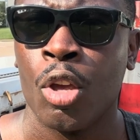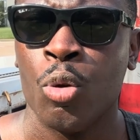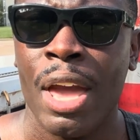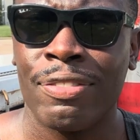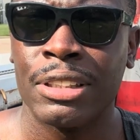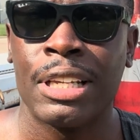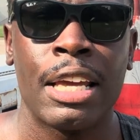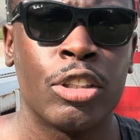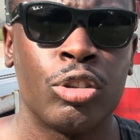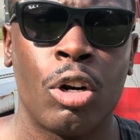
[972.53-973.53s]
You have to
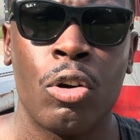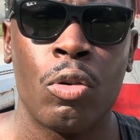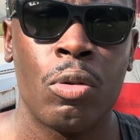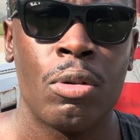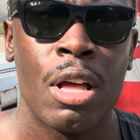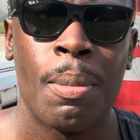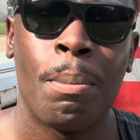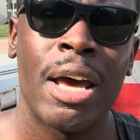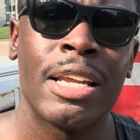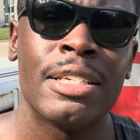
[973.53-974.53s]
take control
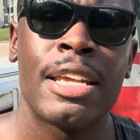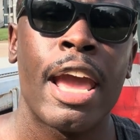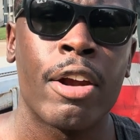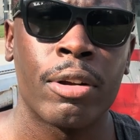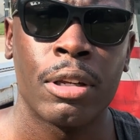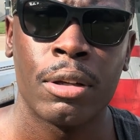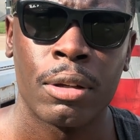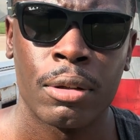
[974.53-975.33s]
monetarily.